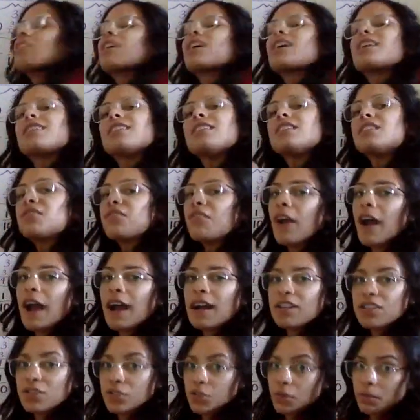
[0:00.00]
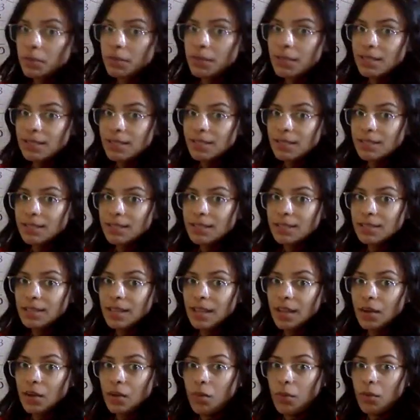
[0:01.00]
at these fractional pieces to take
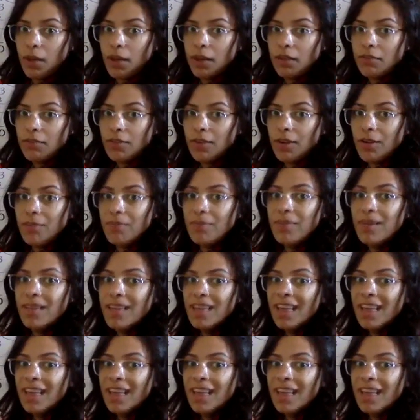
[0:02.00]
away from,